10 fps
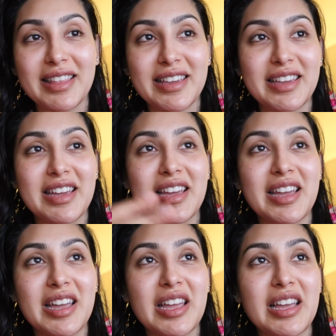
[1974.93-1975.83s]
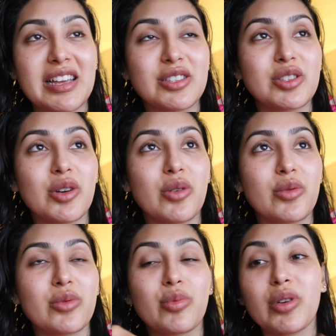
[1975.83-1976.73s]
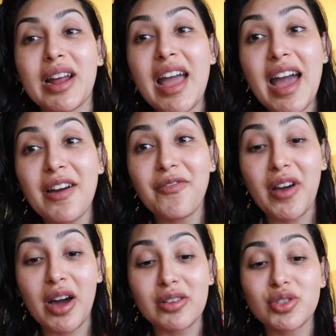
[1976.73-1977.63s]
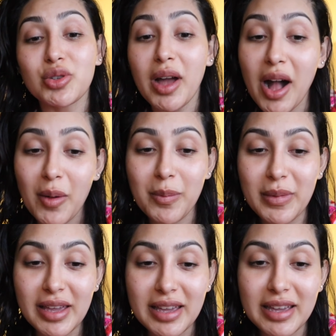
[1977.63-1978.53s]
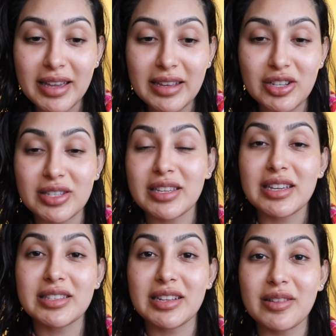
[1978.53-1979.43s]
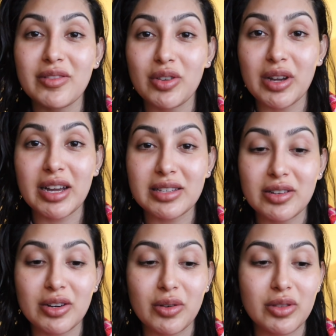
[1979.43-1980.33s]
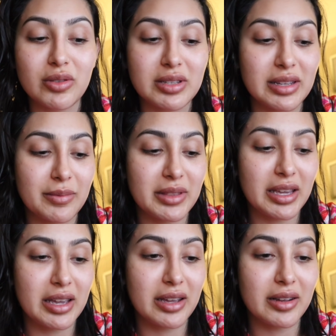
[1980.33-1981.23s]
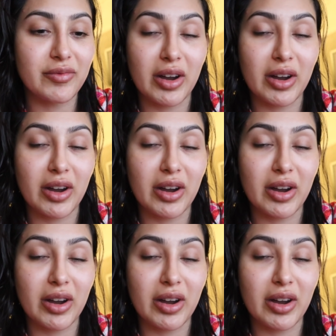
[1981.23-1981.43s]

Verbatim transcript: Like, and so what I have found to help me, just in case any of you guys are going through the same thing